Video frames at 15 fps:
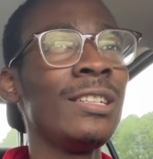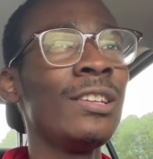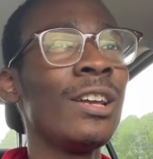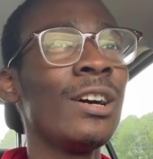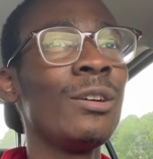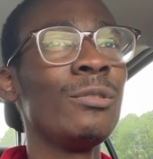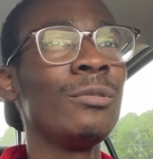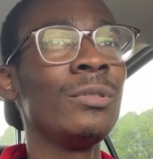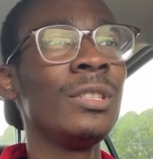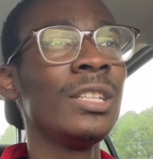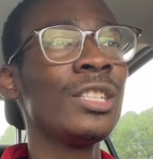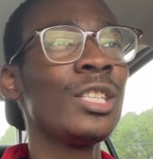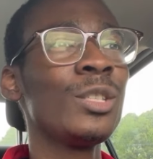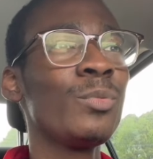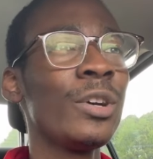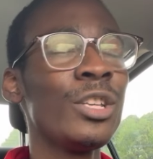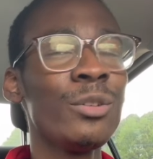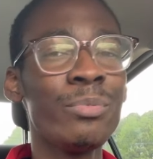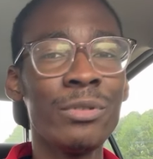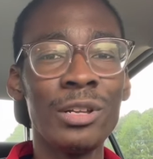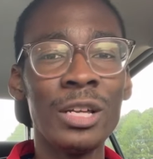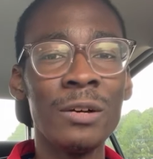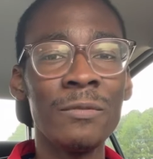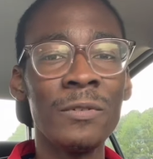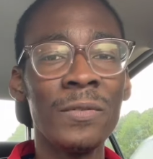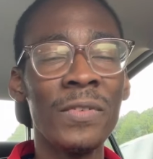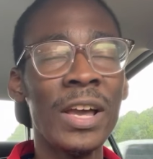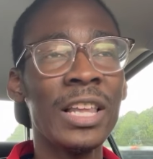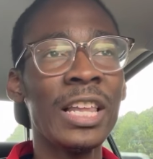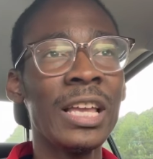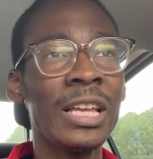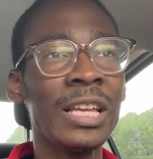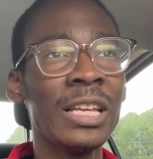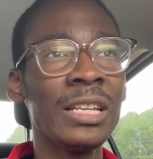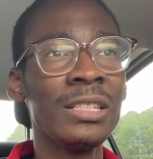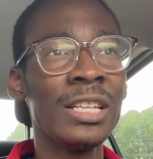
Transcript: you know, this is where you pull up for valet.